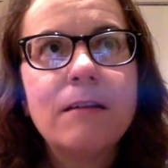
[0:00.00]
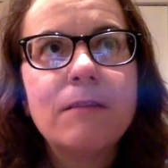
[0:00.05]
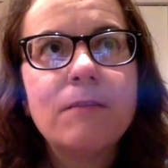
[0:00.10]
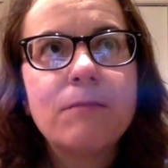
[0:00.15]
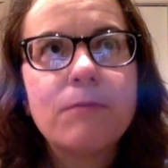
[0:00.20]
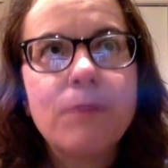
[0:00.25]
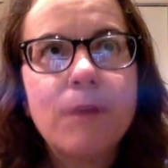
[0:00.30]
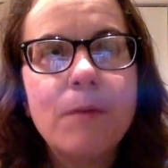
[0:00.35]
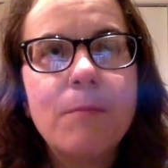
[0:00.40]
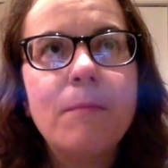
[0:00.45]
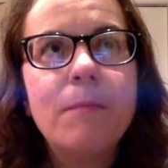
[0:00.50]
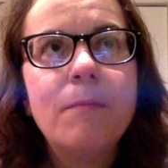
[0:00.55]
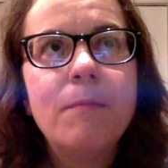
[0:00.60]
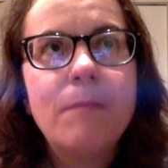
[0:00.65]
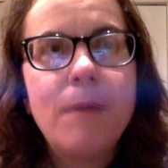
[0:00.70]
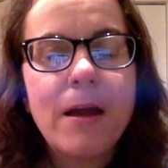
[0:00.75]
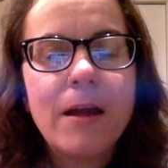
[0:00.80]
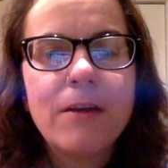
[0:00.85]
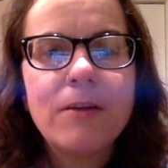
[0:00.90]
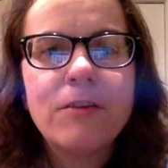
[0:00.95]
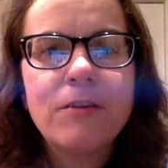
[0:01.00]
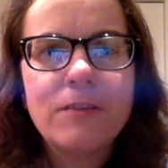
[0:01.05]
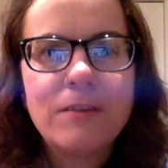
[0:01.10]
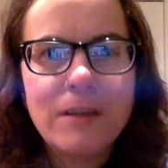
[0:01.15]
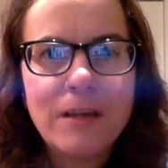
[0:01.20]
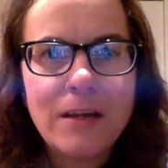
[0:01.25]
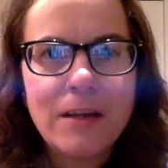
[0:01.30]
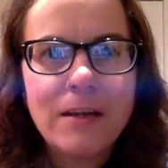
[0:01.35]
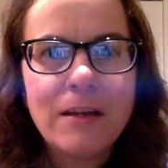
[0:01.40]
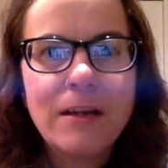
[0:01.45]
from my
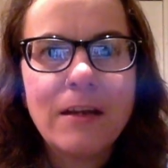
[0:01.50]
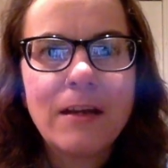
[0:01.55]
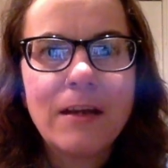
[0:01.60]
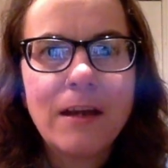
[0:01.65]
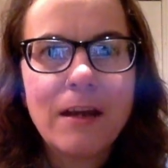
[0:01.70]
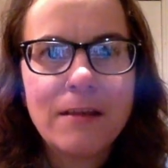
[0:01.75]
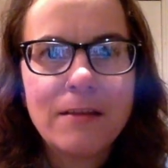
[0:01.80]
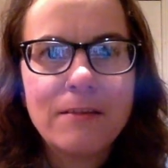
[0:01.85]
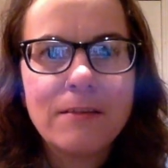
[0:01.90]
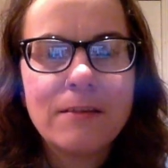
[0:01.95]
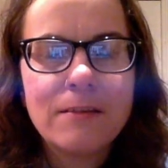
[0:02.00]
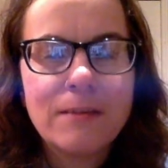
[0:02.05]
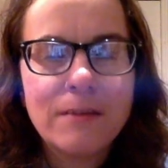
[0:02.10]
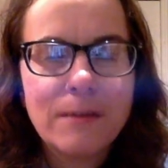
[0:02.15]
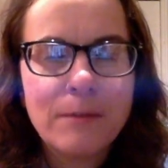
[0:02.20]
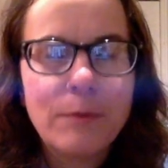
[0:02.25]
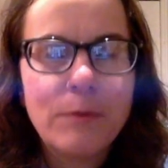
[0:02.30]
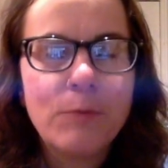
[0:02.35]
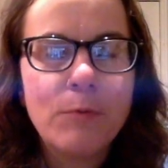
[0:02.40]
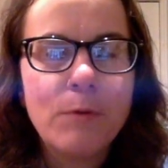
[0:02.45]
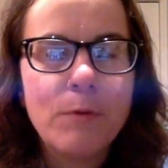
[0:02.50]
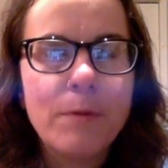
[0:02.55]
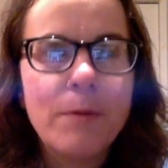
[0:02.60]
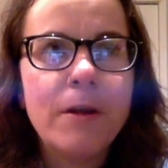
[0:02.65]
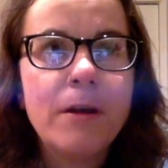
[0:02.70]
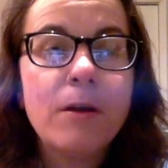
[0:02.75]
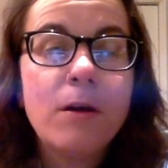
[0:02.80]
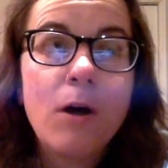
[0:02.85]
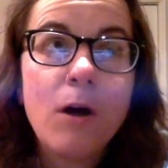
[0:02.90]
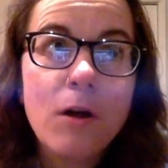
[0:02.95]
understanding as a disabled
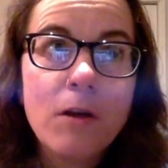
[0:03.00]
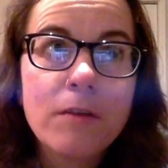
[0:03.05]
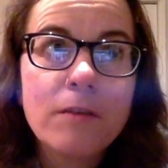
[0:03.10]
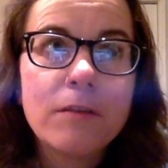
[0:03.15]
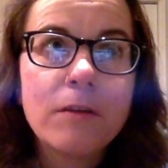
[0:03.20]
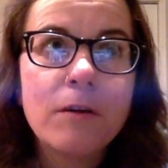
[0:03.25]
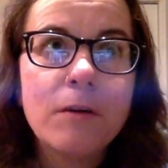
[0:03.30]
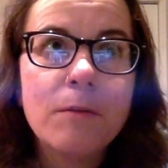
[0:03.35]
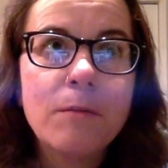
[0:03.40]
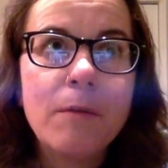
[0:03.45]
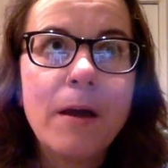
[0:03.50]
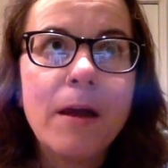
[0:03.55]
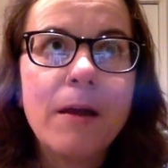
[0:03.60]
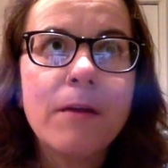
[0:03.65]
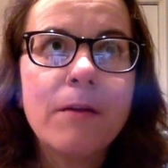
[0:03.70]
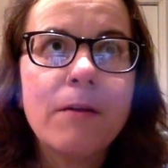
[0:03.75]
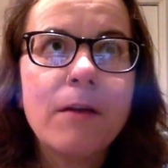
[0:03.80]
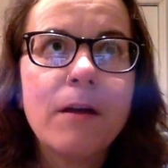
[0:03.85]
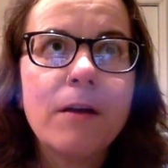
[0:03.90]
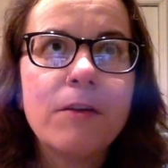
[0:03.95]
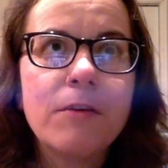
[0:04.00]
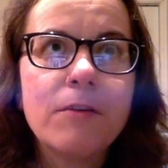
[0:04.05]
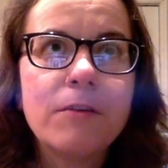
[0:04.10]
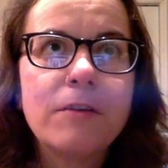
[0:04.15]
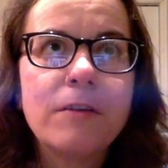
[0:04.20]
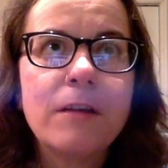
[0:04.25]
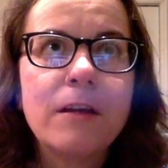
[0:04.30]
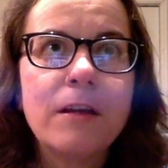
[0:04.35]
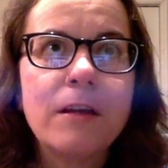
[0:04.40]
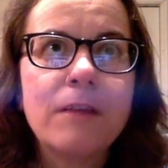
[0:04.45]
woman and also my
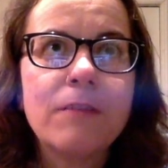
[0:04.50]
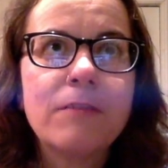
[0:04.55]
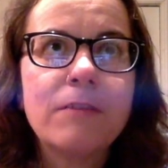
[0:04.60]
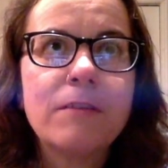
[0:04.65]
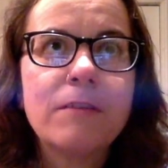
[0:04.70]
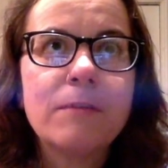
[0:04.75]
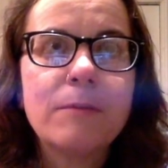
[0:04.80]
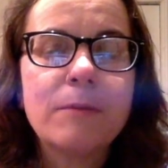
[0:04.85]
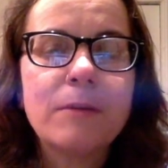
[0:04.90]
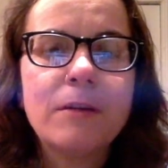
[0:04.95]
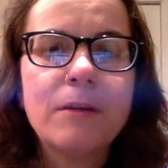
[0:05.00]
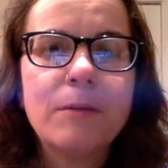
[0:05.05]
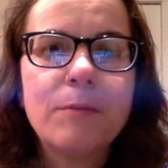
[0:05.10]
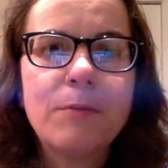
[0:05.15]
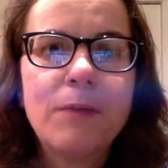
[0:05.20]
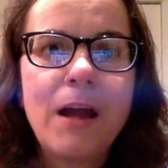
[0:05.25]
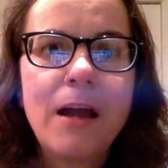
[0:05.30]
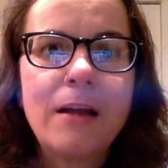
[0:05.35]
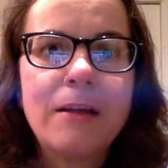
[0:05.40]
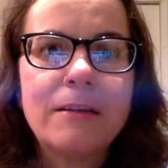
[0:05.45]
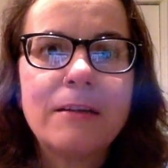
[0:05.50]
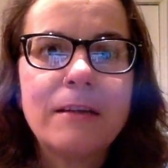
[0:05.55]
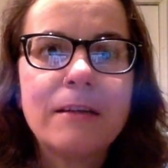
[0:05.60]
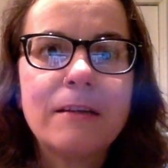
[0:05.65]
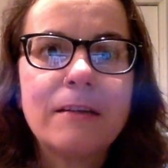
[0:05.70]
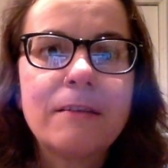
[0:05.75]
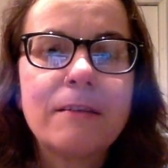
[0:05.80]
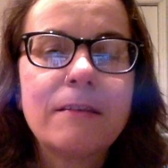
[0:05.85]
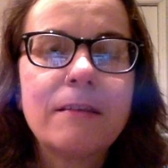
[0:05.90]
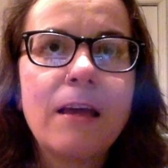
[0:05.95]
understanding of disability
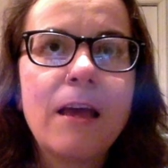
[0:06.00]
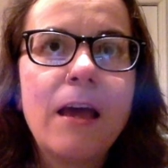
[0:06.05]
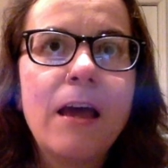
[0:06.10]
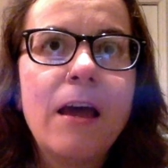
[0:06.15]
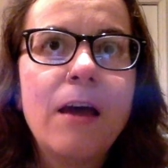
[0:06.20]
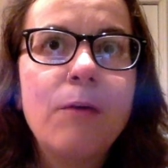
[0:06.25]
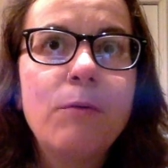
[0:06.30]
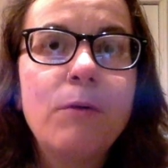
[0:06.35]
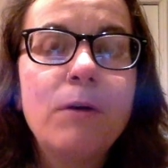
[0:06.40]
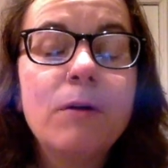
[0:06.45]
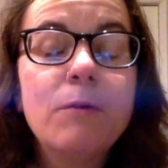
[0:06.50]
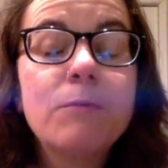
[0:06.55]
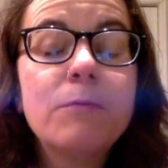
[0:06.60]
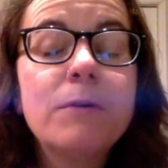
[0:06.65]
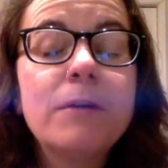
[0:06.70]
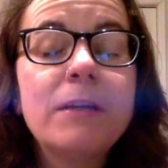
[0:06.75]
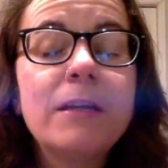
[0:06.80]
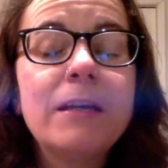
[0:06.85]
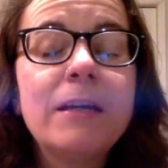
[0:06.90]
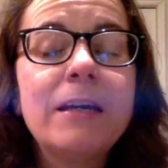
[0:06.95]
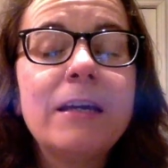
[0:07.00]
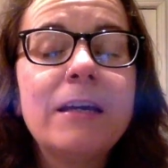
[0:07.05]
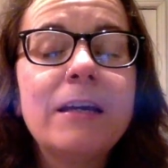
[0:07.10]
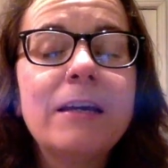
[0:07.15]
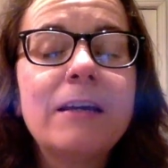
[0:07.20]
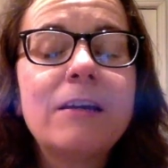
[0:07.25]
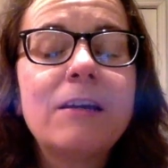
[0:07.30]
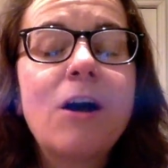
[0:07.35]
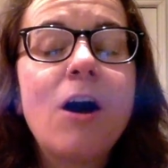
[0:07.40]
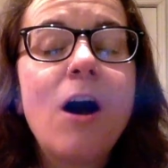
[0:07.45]
practice, will
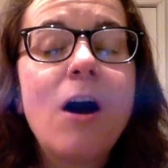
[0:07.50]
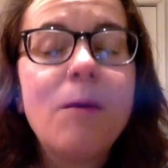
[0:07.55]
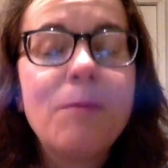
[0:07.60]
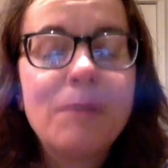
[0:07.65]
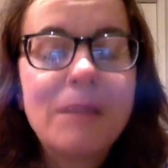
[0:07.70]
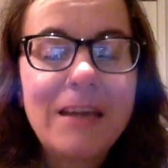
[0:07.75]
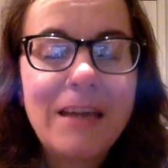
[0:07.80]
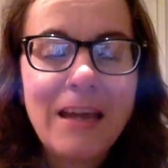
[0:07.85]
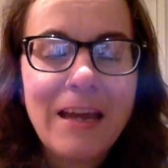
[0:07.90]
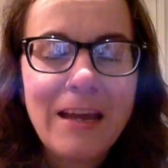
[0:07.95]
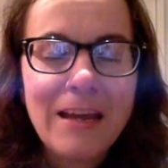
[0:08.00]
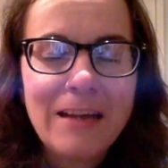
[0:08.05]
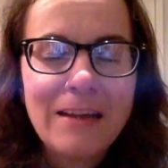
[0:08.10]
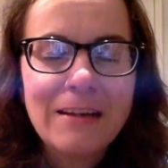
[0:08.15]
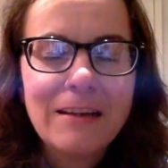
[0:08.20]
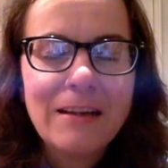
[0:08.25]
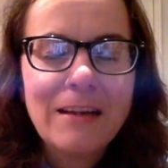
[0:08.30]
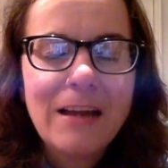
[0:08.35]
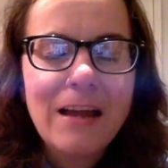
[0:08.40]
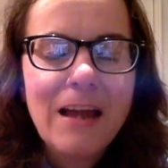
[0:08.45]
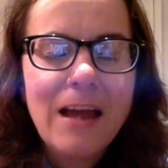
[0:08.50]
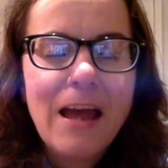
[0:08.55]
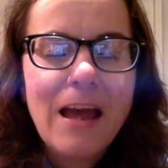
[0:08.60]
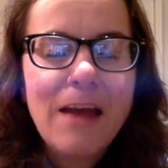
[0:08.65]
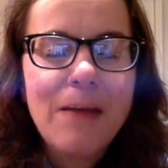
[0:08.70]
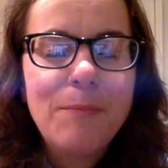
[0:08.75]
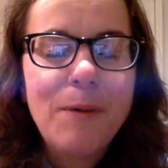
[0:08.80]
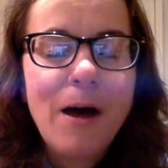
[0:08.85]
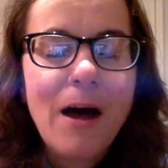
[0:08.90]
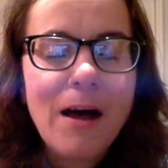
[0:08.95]
really complicate
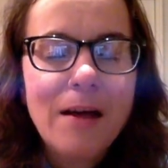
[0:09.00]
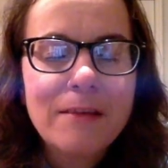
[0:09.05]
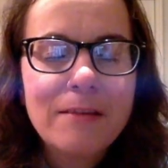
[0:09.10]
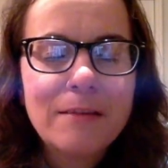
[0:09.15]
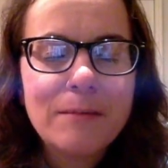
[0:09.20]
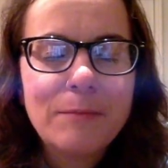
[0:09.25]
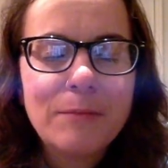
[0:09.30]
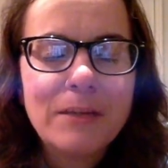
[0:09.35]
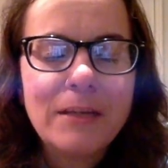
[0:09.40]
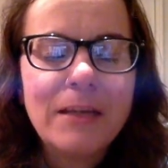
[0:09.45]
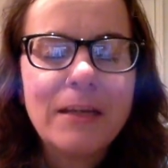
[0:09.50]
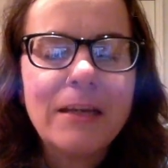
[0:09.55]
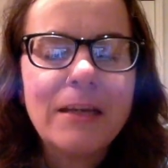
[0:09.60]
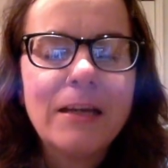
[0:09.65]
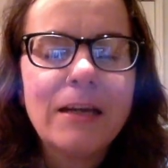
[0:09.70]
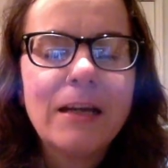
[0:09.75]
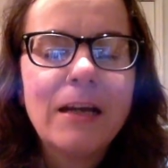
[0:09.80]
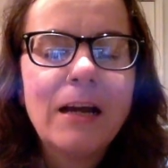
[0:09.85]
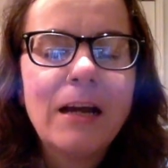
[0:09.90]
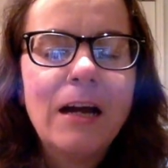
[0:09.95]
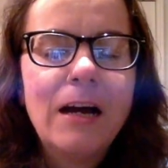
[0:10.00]
and possibly